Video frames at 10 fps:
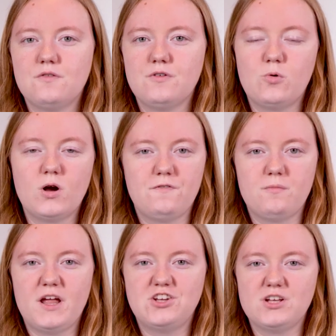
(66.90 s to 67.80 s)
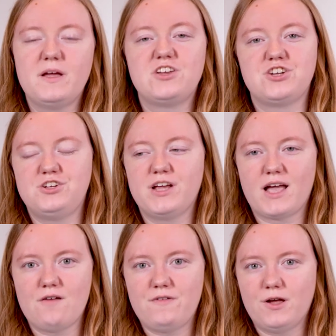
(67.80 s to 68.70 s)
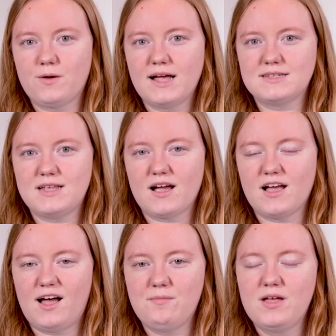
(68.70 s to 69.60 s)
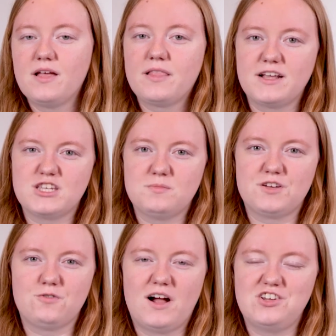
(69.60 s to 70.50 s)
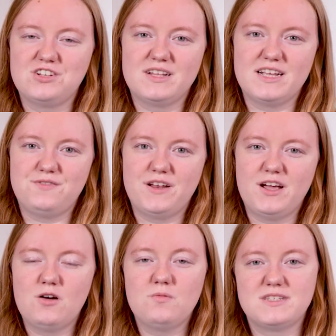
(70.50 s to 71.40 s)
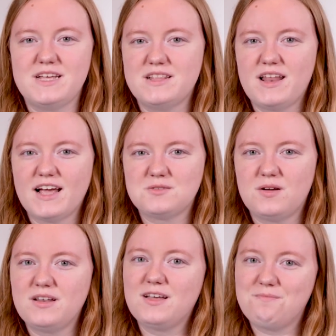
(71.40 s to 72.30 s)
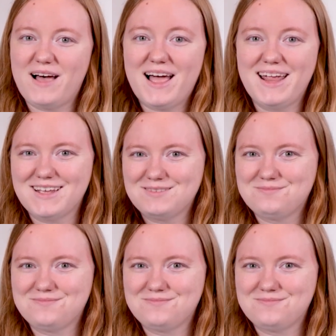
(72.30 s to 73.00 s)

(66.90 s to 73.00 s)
For more information, make sure you check out videoguys.com. Thanks so much for watching today's video. We'll see you in the next one. Bye!